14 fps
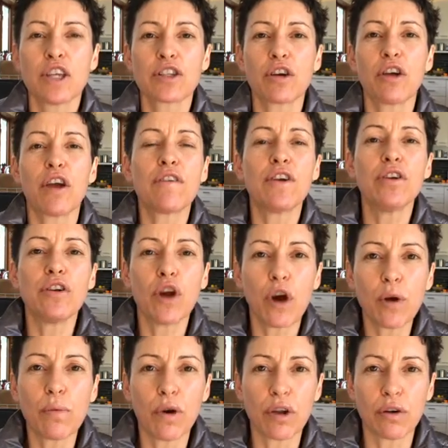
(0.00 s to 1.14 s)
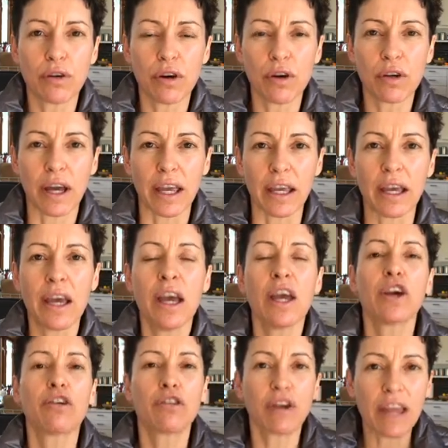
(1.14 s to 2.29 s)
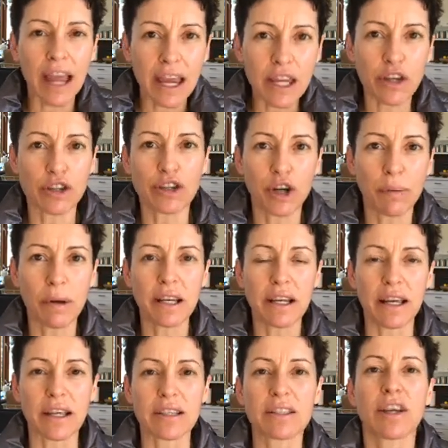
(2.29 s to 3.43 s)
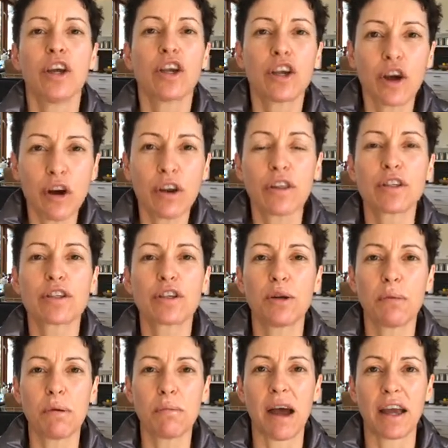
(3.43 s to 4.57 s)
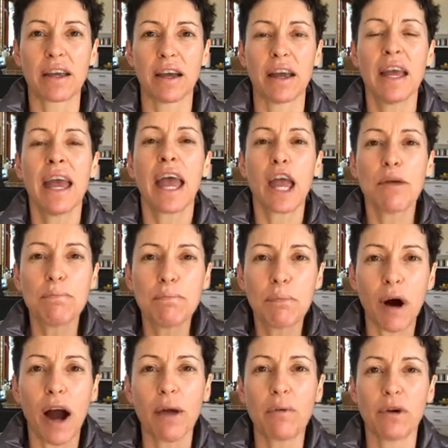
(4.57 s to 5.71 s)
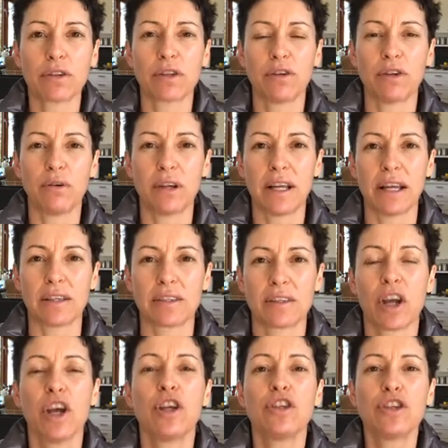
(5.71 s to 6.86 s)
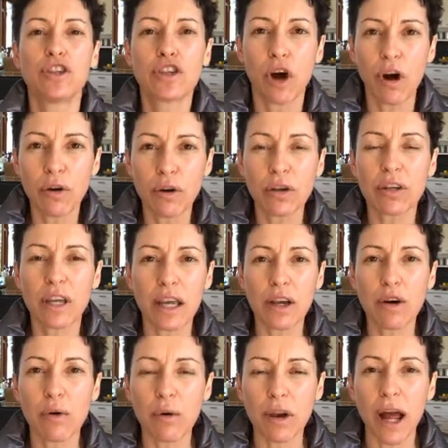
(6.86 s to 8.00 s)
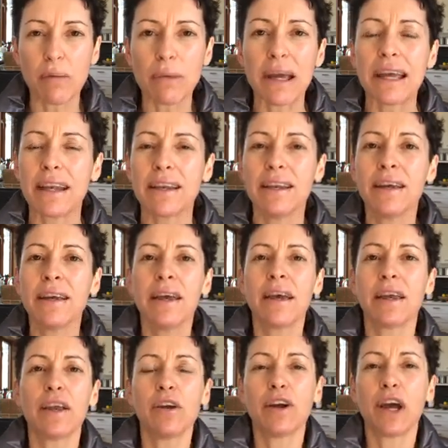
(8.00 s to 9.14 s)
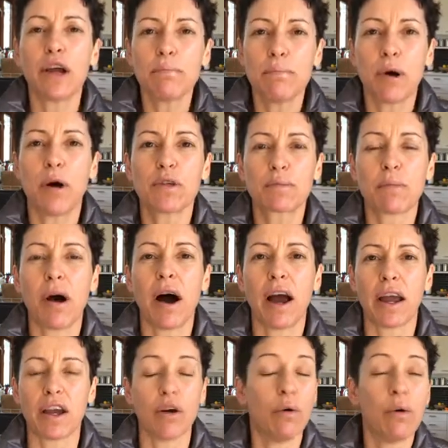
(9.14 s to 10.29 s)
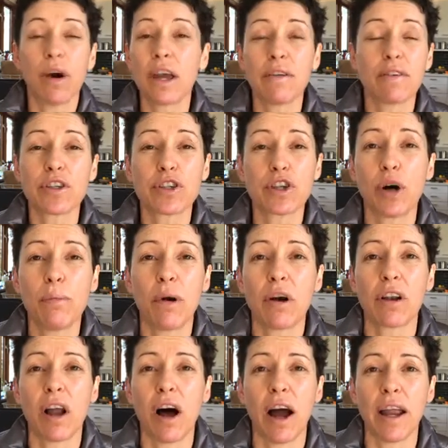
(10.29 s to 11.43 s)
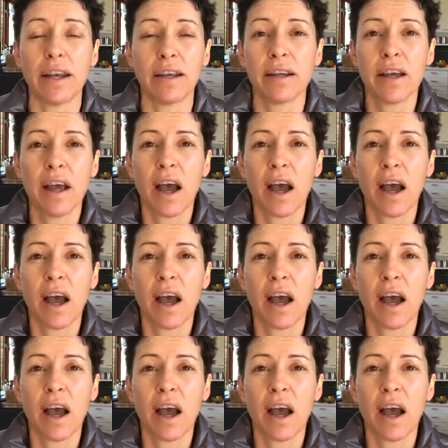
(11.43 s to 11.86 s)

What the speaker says: So if you know what you're cooking, create your shopping list, go to the supermarket and buy what's on your list. Don't get caught up in, impulse buying or even shop online.